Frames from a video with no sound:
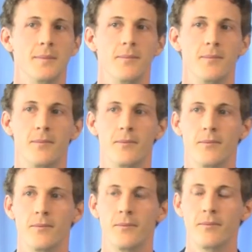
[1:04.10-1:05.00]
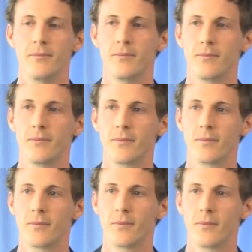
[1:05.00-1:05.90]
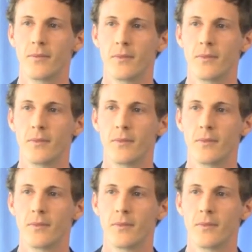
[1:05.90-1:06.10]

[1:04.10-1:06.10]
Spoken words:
(silence)